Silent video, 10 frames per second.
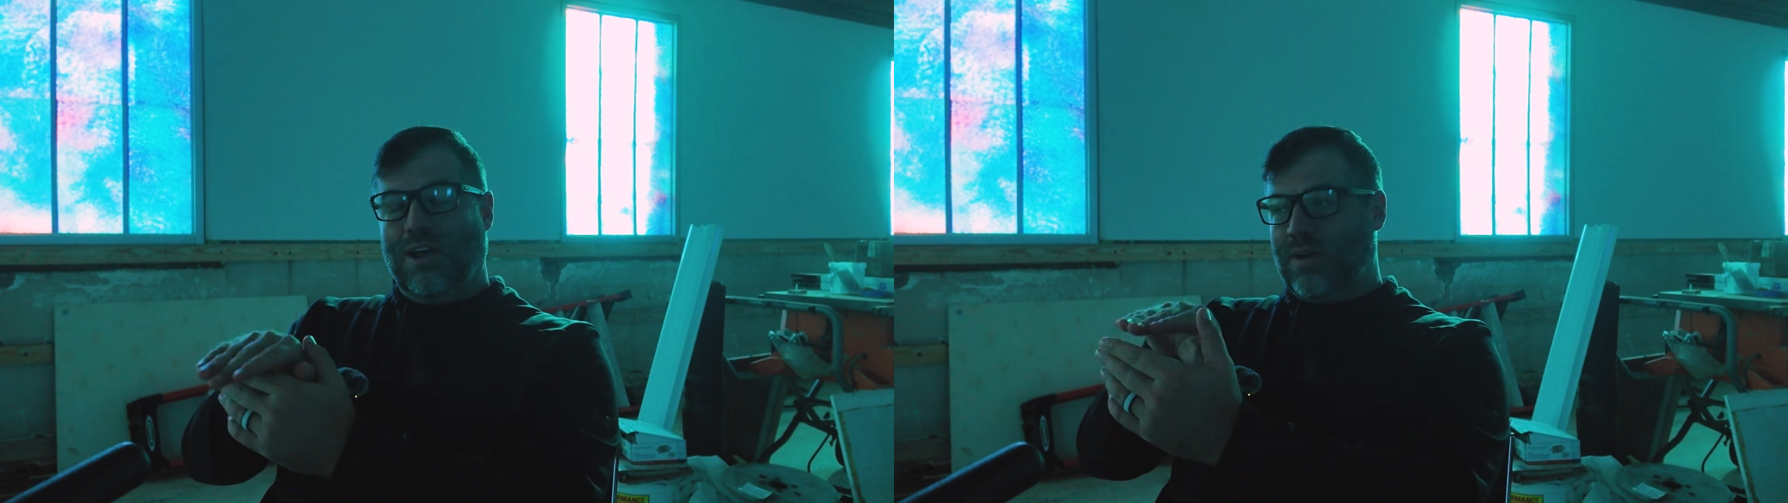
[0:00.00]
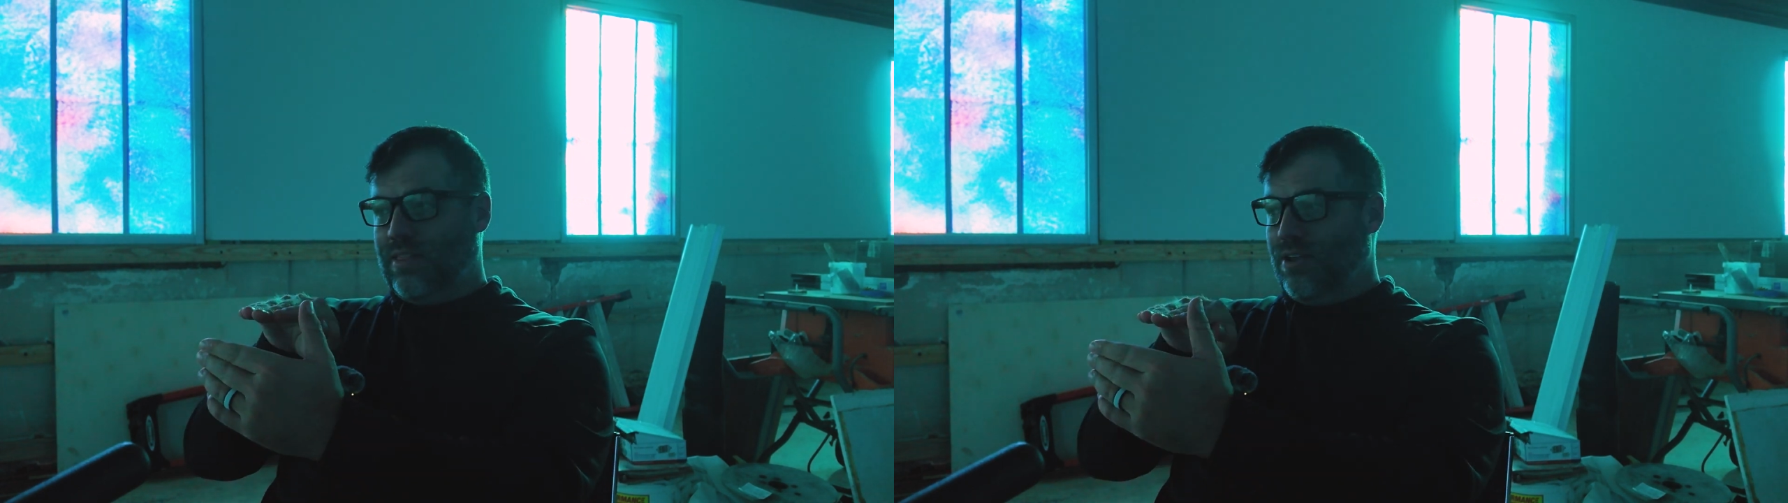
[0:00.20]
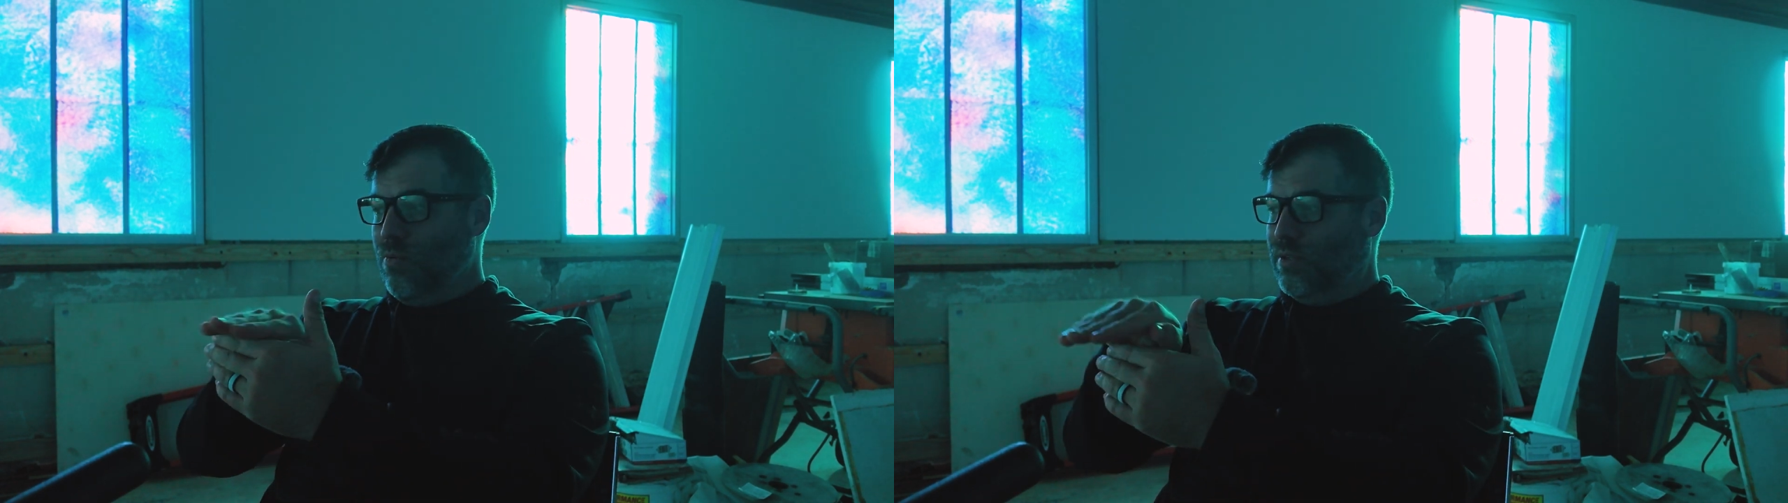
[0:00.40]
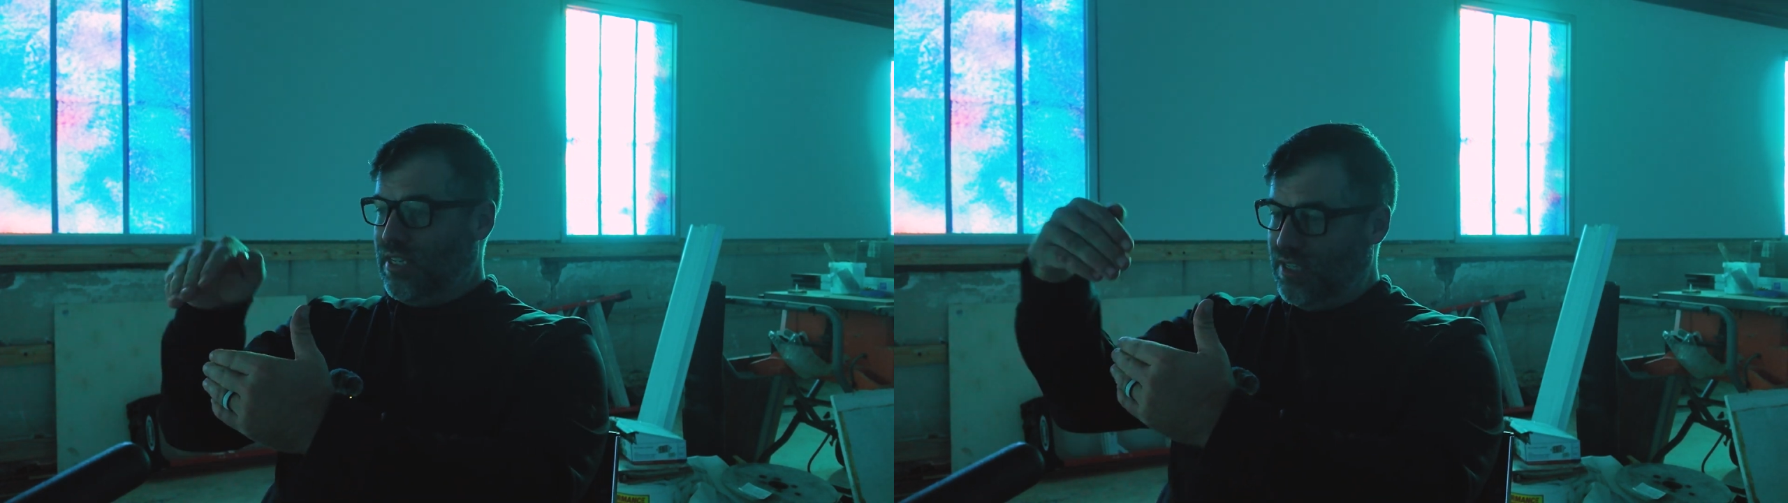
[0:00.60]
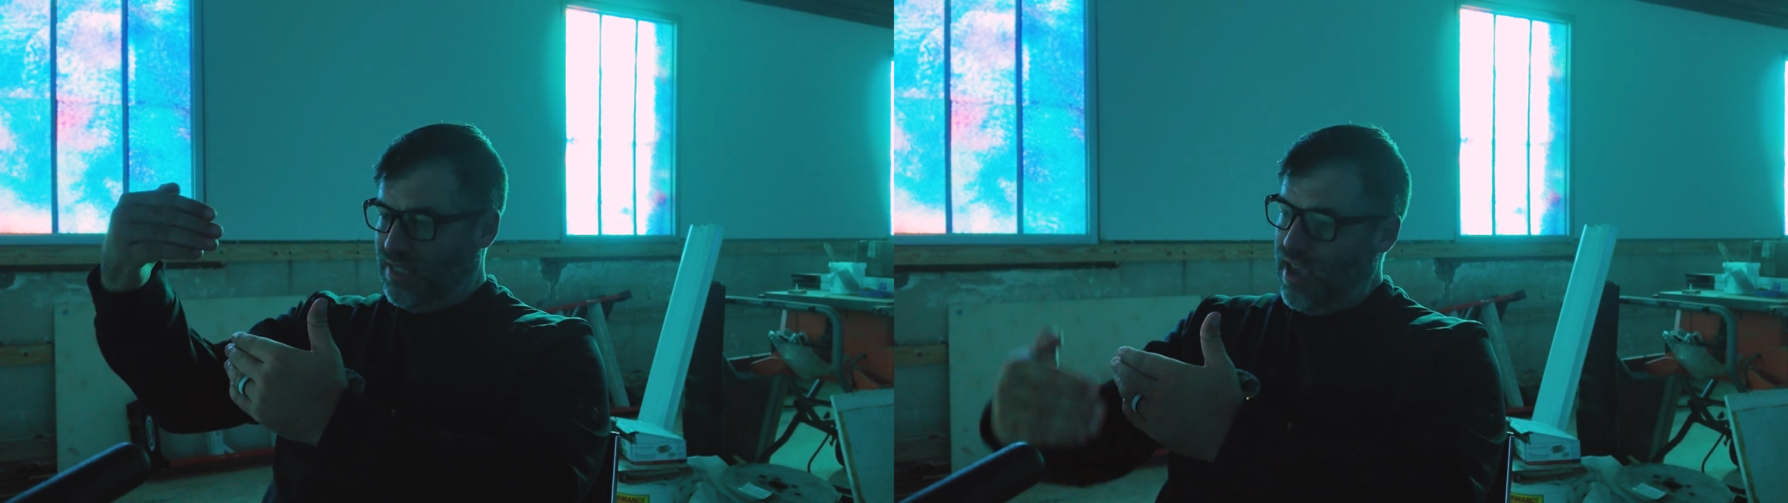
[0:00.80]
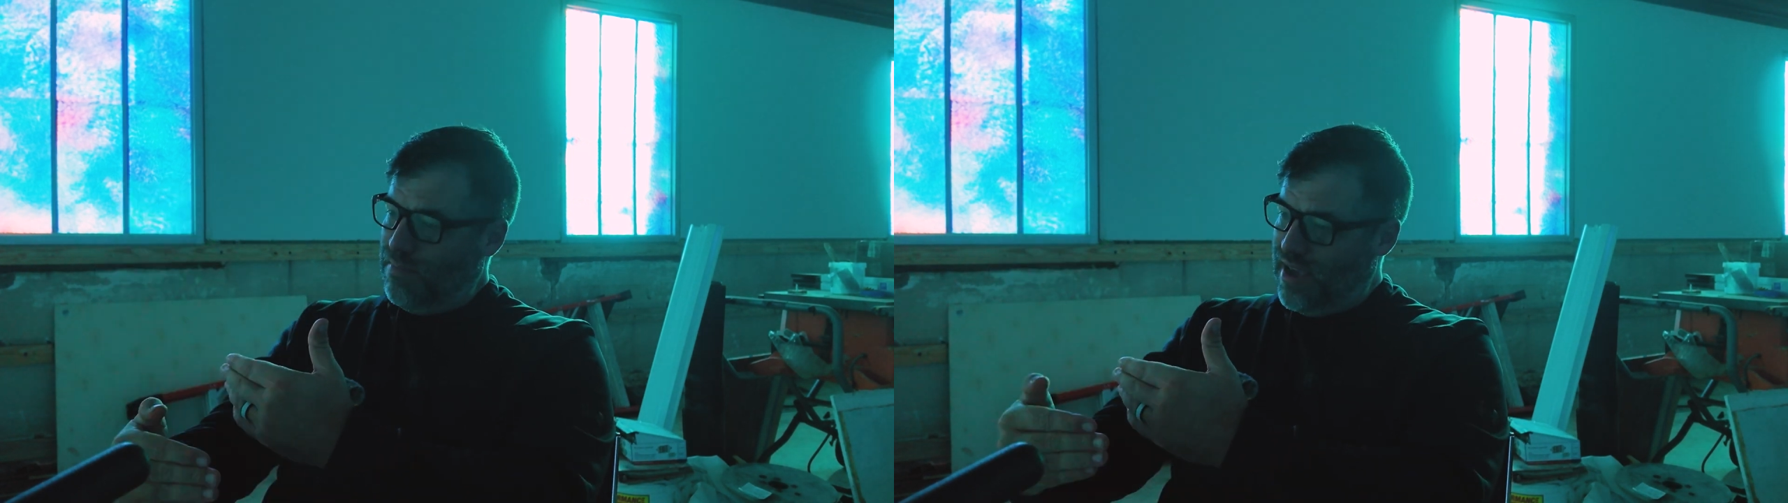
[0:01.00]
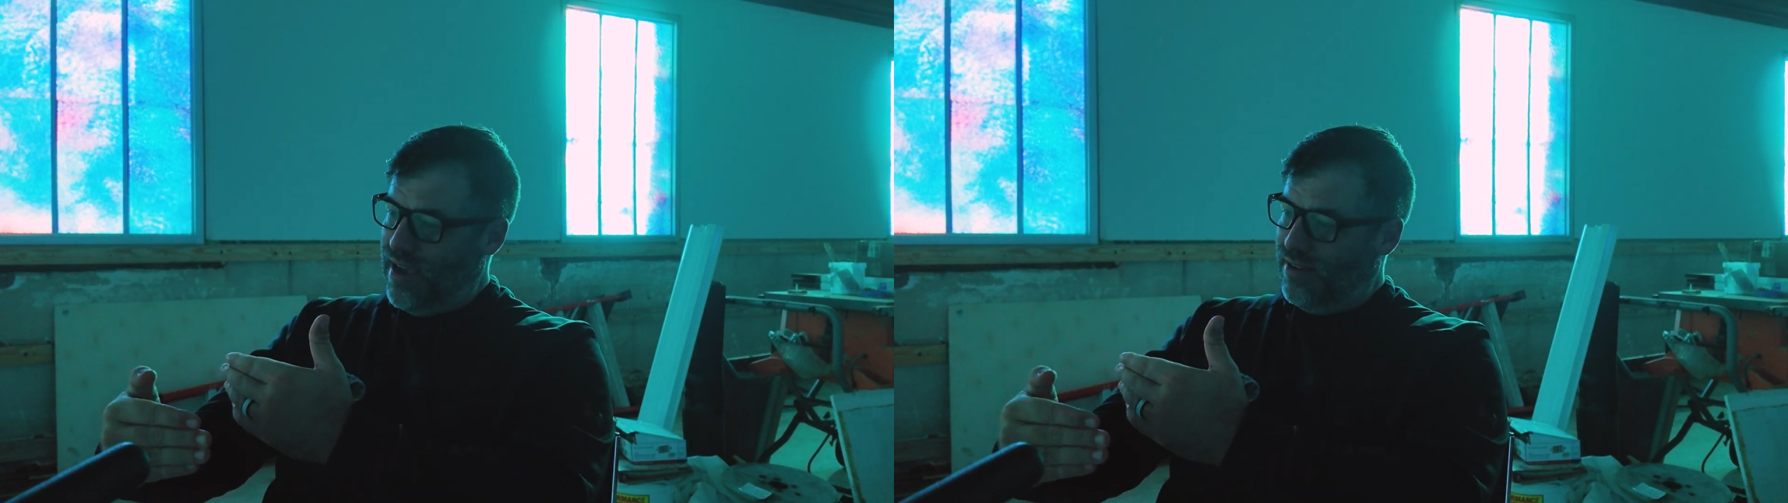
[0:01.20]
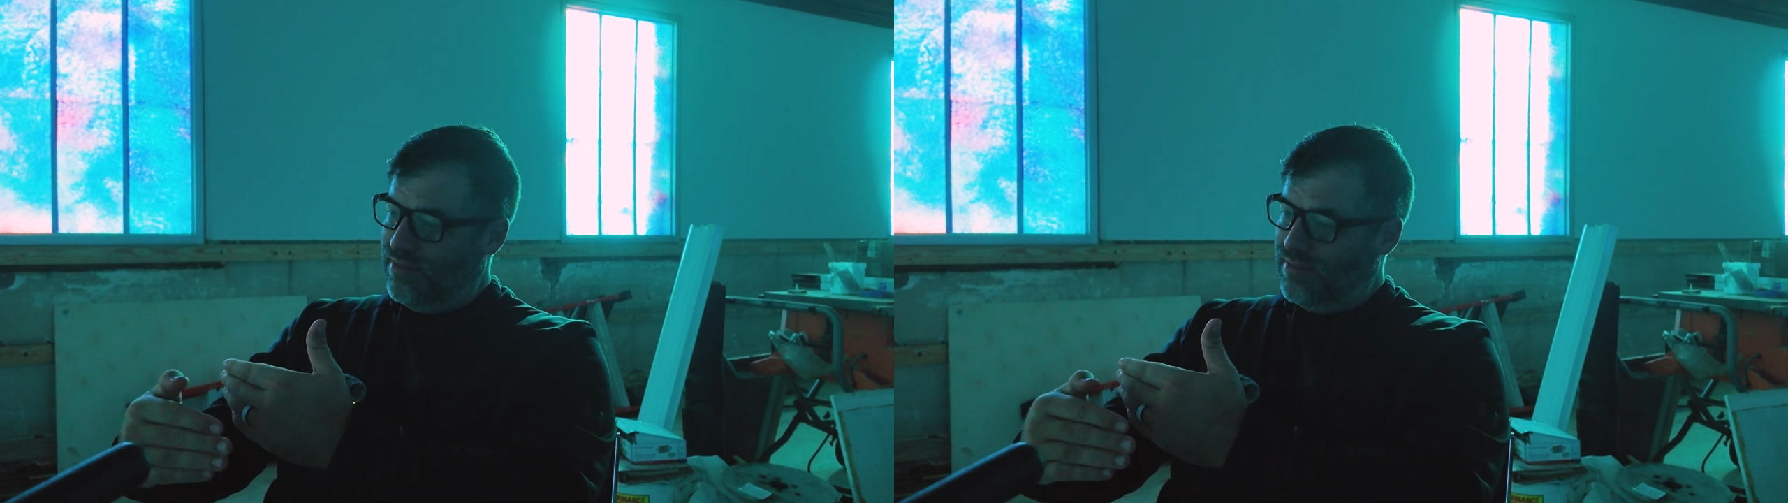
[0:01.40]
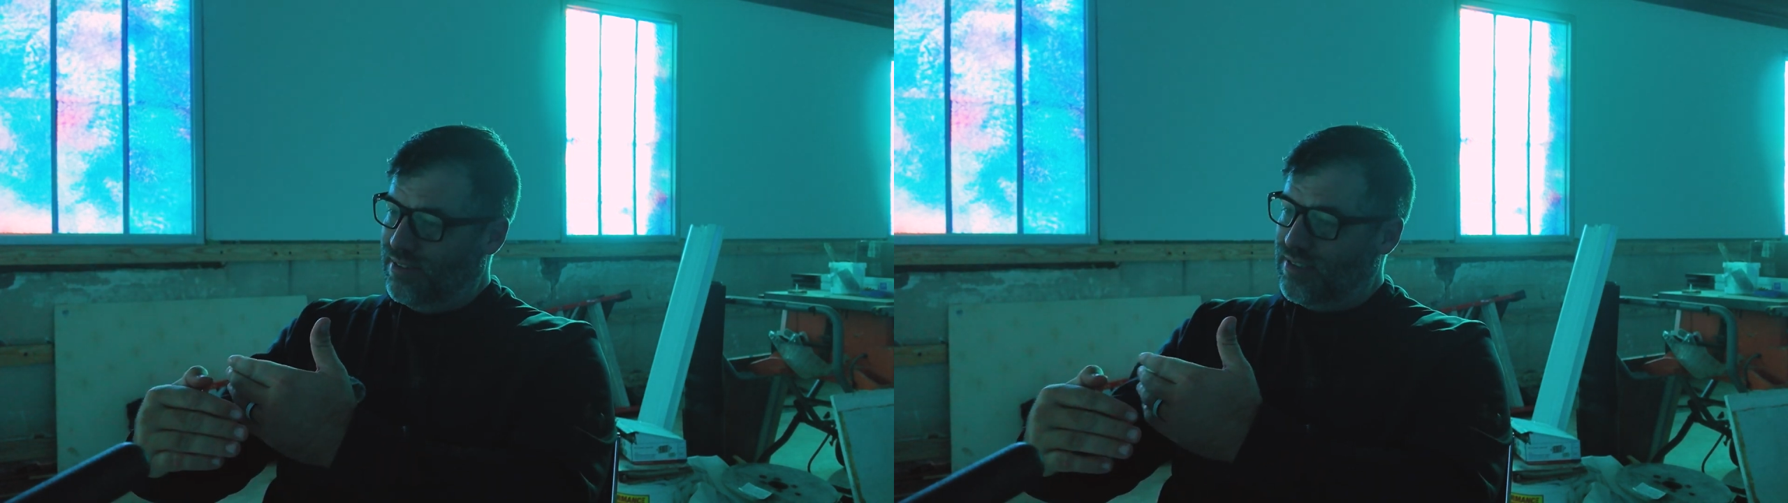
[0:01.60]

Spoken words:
okay, there was a step down,